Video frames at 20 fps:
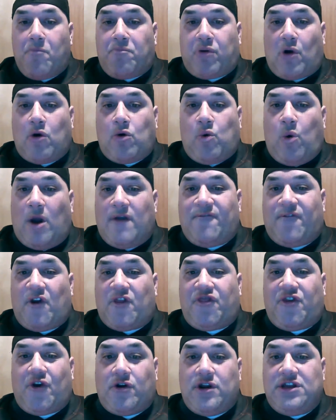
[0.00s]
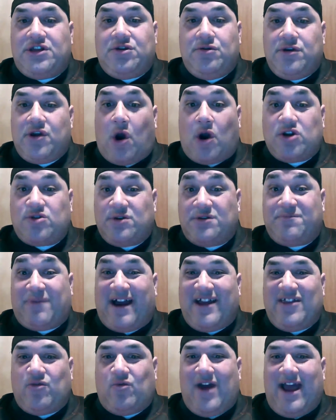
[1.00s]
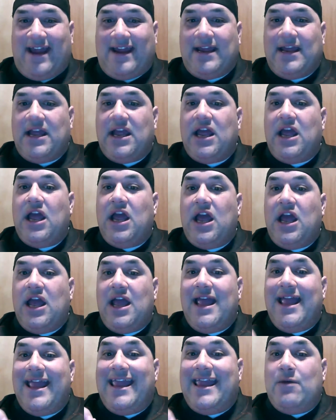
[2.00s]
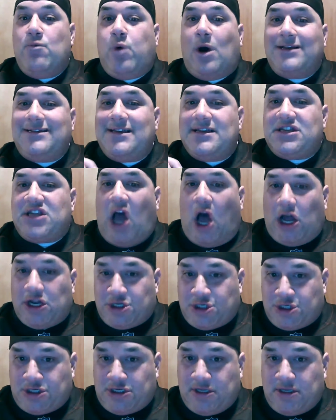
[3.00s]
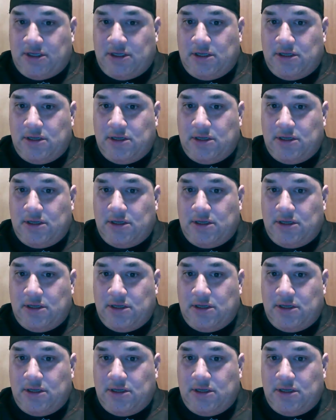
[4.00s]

broke one for 32 yards, which, by the way, he wasn't touched.